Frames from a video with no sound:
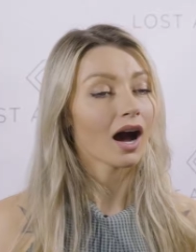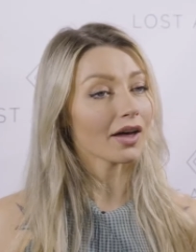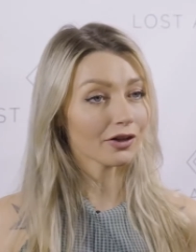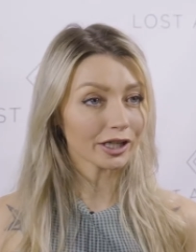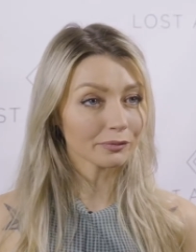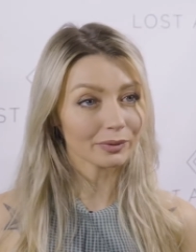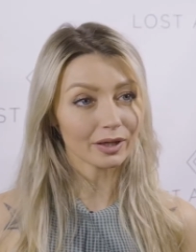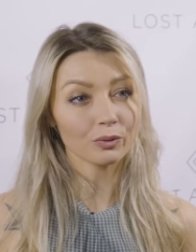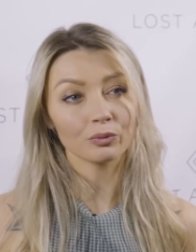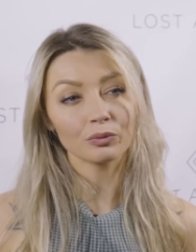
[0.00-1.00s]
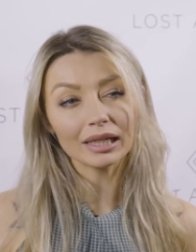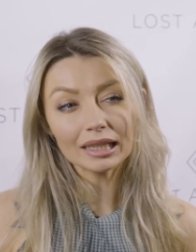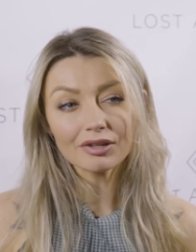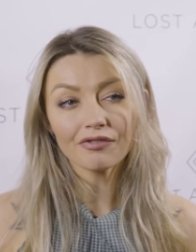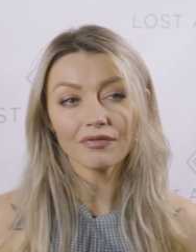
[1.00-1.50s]
I thought it'd be a
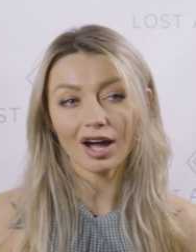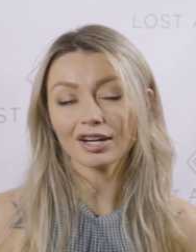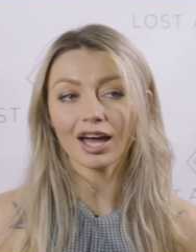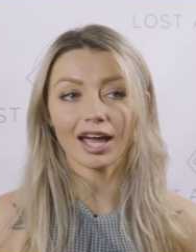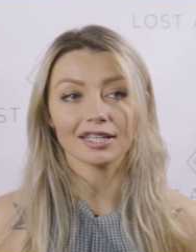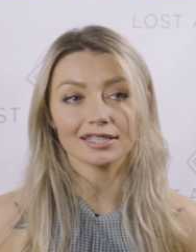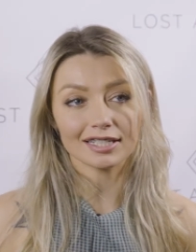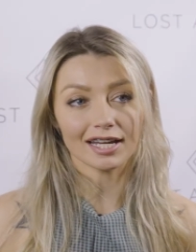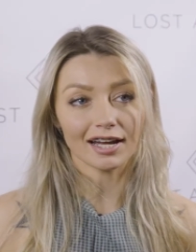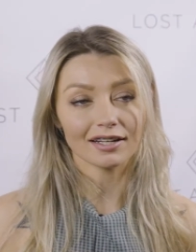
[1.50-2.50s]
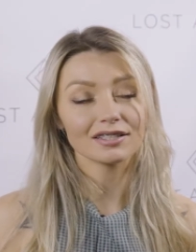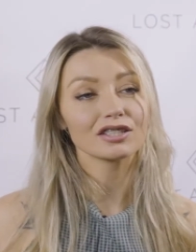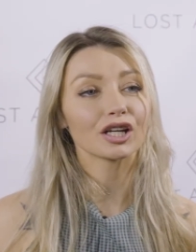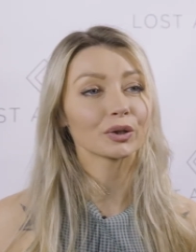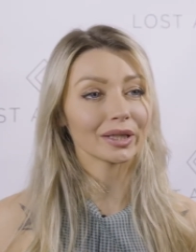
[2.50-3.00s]
really fun idea
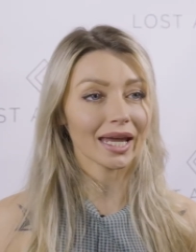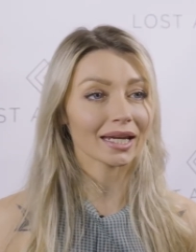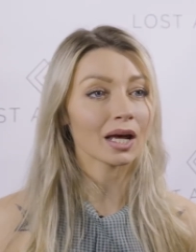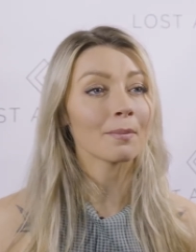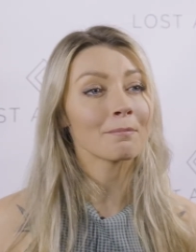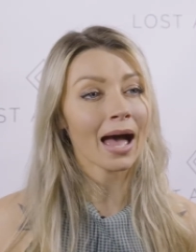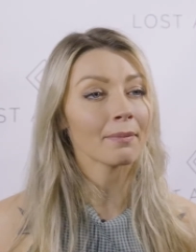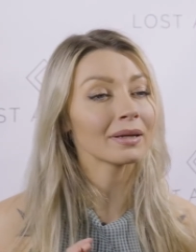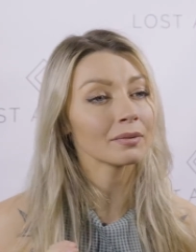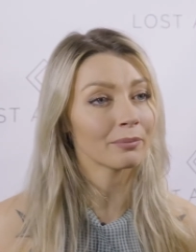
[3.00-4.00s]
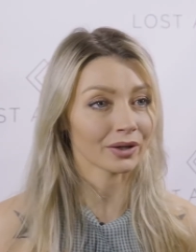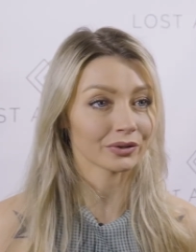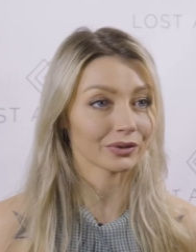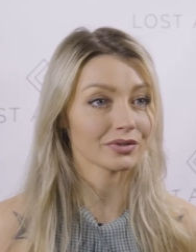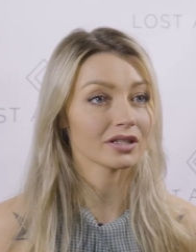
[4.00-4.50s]
to create mapping
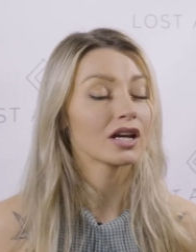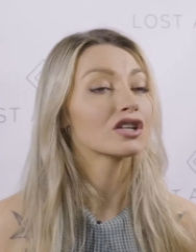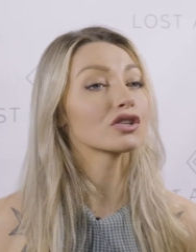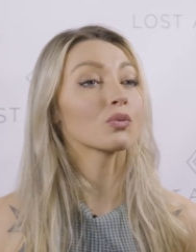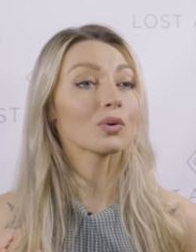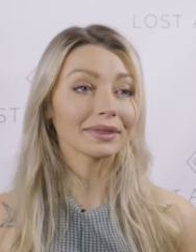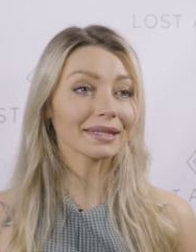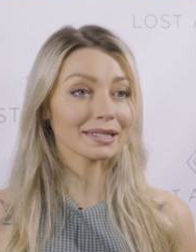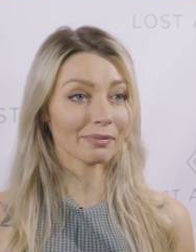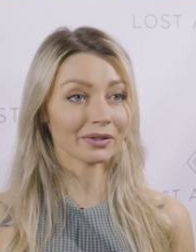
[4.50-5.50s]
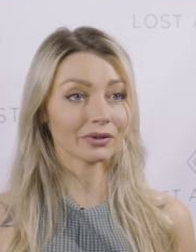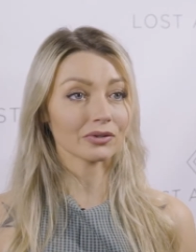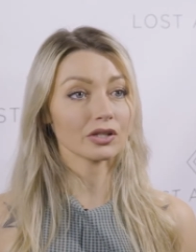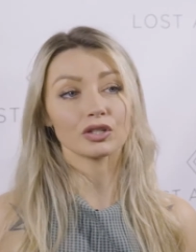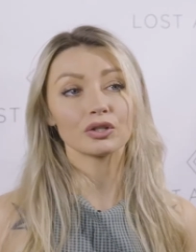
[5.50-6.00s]
bundles. So with these
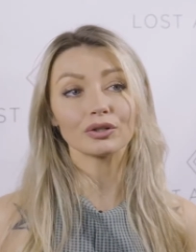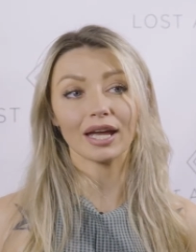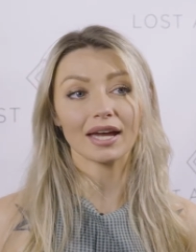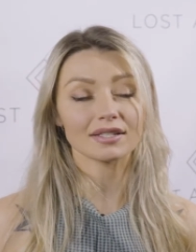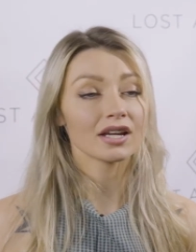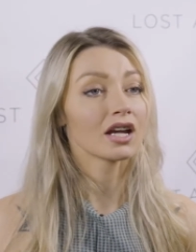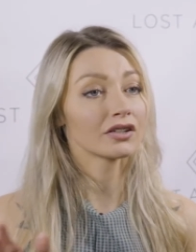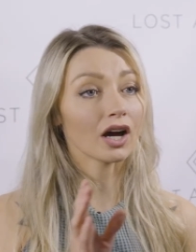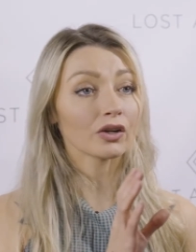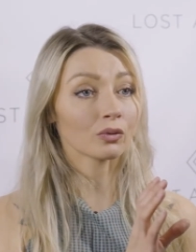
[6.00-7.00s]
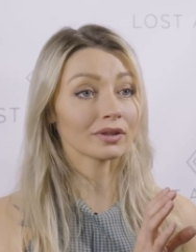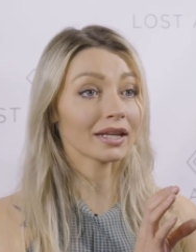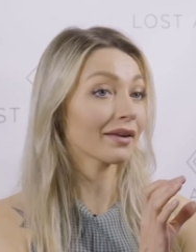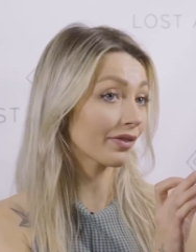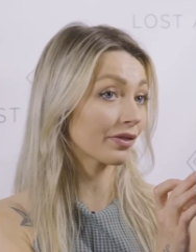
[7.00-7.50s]
bundles, you'll get not
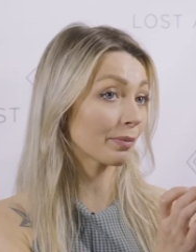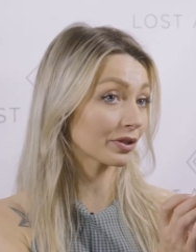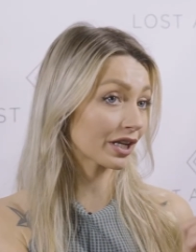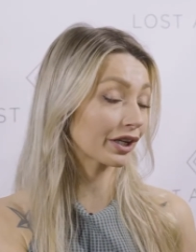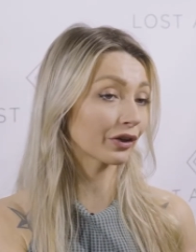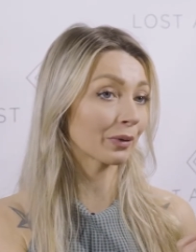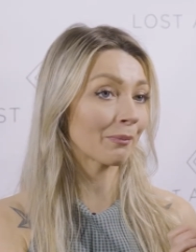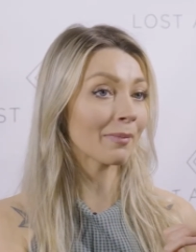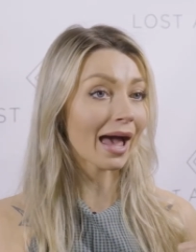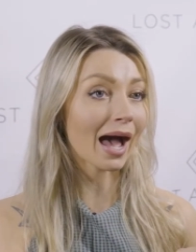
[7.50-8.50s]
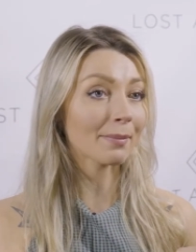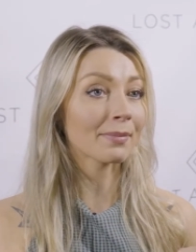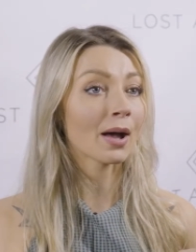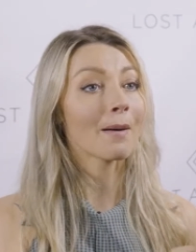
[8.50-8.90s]
only the particular map,